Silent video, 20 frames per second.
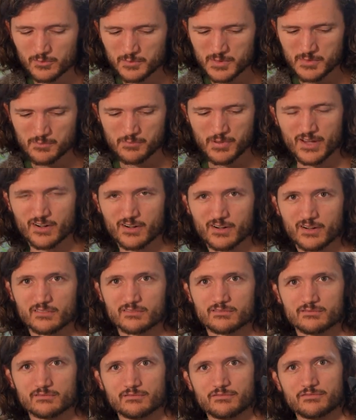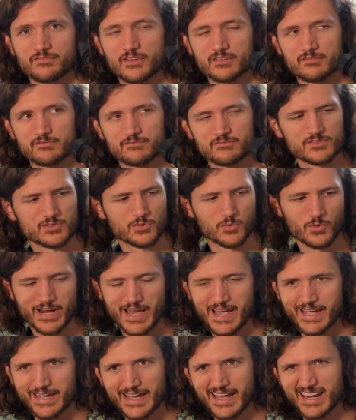be a better fit to what
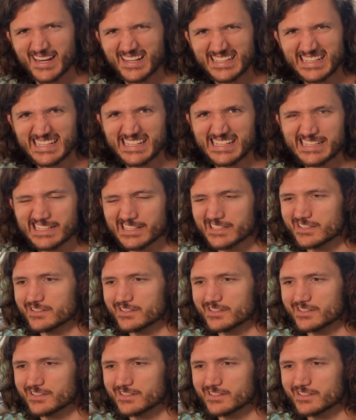I kind of need.